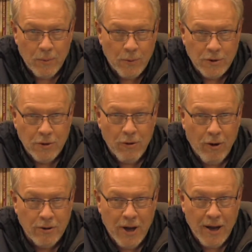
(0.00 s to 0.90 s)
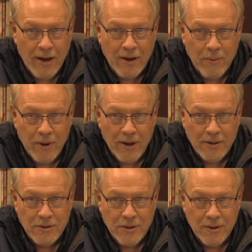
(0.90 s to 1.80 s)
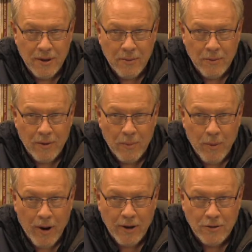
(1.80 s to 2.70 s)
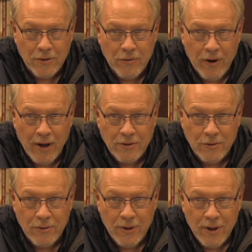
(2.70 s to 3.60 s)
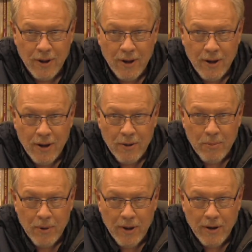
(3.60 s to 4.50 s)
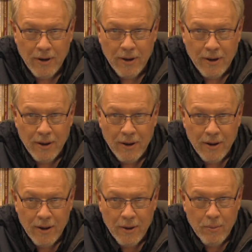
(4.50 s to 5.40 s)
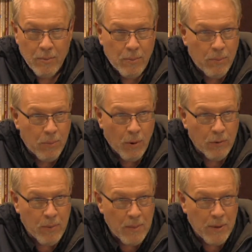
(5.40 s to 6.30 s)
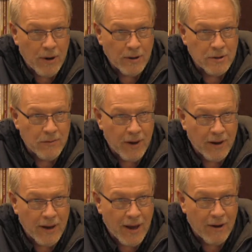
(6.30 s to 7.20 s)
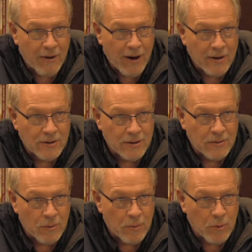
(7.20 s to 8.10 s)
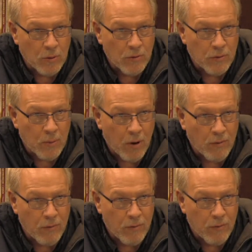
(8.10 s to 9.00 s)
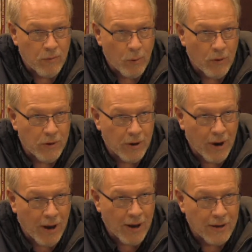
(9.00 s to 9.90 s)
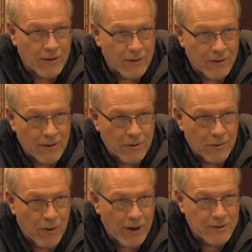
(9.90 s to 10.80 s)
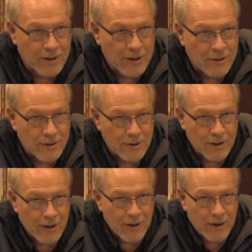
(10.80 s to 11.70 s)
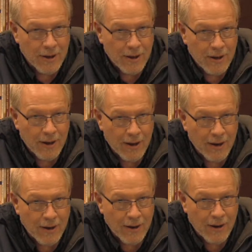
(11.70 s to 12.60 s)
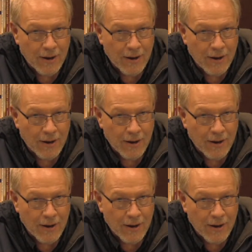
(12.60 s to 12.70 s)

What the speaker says: We still all die anyways, and our bodies are fragile. But both my parents have had cataracts removed from all four of their eyes, 2 eyes each, and